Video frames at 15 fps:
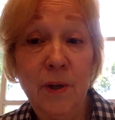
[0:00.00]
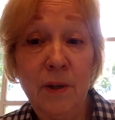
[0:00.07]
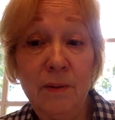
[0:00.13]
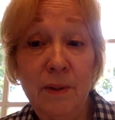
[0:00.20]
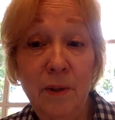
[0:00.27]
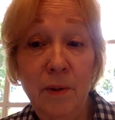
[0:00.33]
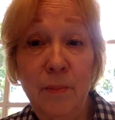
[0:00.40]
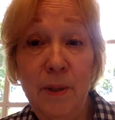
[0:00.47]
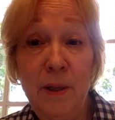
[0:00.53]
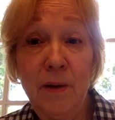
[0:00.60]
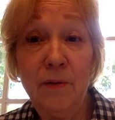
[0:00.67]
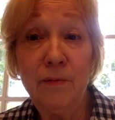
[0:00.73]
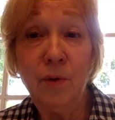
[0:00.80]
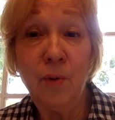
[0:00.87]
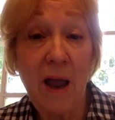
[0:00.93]
a little bit
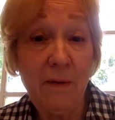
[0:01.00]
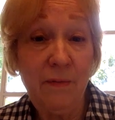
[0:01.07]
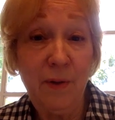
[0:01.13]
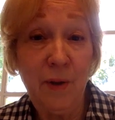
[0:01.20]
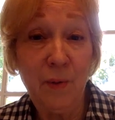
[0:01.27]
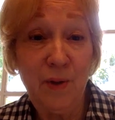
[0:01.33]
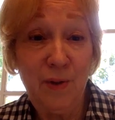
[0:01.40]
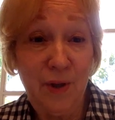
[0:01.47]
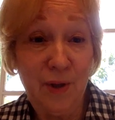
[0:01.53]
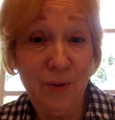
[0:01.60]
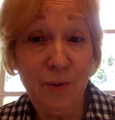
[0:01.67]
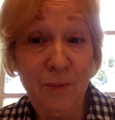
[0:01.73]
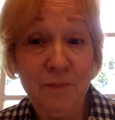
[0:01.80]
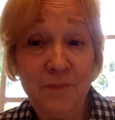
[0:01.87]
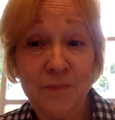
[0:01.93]
of graphing with
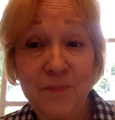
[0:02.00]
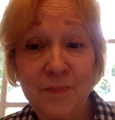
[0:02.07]
you.